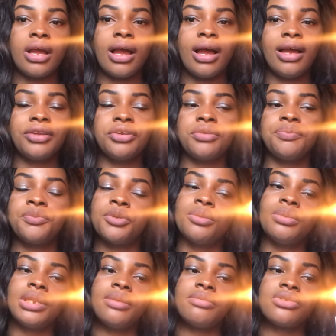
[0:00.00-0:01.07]
and your
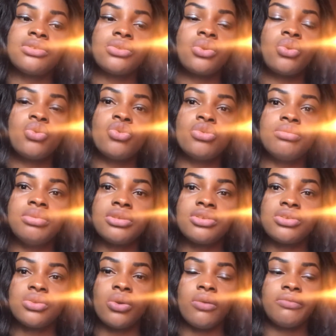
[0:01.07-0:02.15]
problems will be
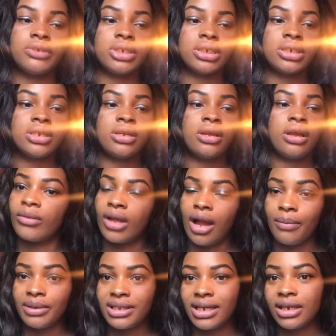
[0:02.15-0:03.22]
solved. I'll
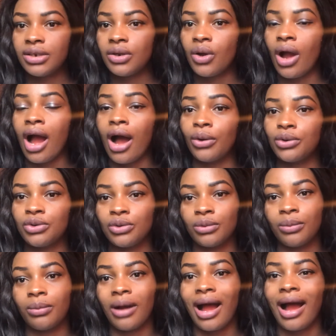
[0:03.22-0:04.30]
be telling you how to
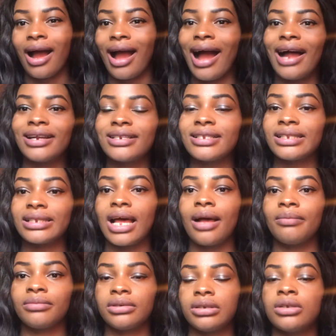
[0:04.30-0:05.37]
add
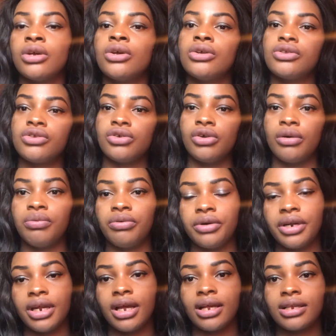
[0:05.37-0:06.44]
psalms to your
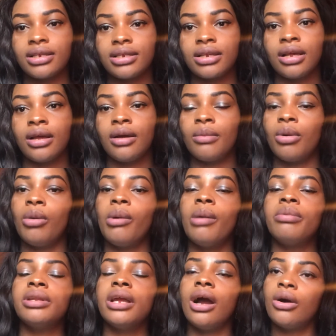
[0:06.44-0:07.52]
prayers.
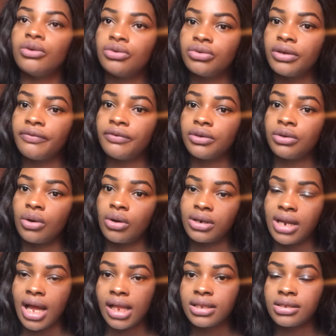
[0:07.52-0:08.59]
Probably I'll do a video on
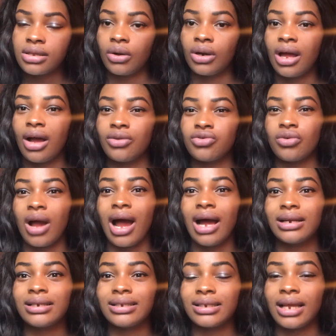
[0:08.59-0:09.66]
that, on how to
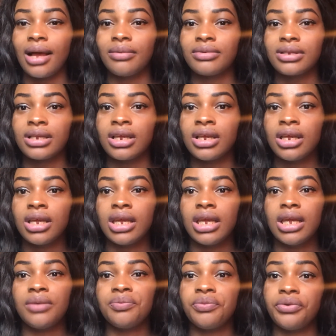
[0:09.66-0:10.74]
add psalms
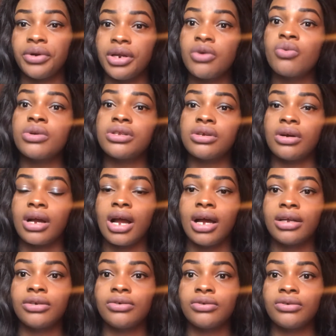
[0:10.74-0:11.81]
in praying with your
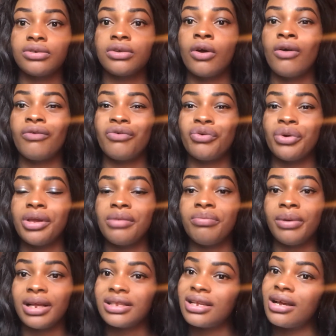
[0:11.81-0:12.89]
candles for a
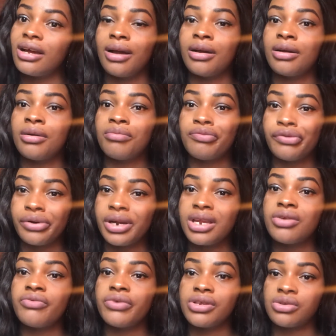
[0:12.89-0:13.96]
better
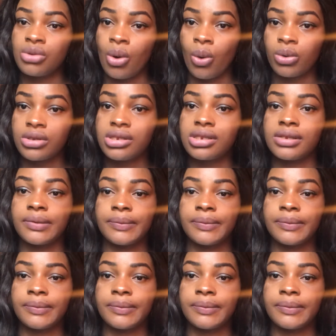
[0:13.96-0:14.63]
praying result.